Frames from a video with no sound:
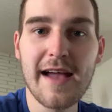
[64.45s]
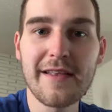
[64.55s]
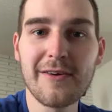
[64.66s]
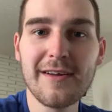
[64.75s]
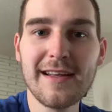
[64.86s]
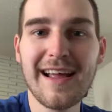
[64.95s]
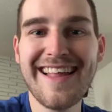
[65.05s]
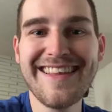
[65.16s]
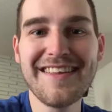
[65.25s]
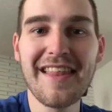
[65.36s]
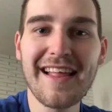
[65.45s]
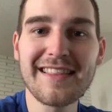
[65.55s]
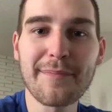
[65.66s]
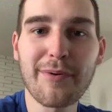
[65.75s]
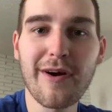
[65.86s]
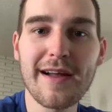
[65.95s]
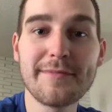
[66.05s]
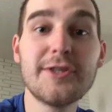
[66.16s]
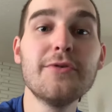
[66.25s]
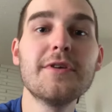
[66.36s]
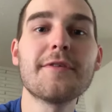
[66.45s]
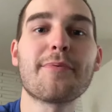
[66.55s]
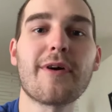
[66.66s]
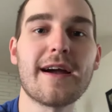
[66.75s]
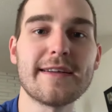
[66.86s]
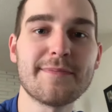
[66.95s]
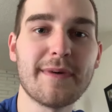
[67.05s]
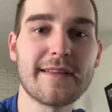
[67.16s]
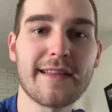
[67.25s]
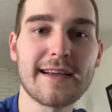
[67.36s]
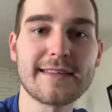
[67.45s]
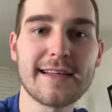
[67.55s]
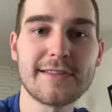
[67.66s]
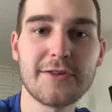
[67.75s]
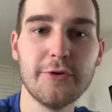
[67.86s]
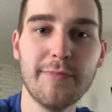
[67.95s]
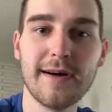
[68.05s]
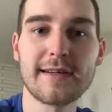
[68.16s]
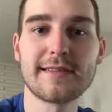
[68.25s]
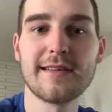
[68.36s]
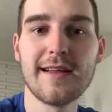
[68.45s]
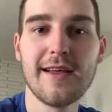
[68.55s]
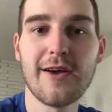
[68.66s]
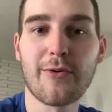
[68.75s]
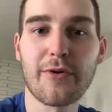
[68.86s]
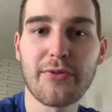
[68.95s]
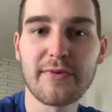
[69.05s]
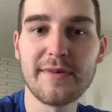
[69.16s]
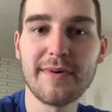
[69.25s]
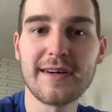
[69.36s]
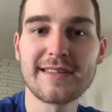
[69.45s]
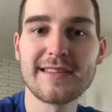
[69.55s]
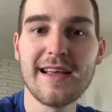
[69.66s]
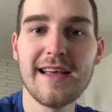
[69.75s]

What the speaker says: and then I'll get it, and then like the price, due to the price being like say $2 or $3,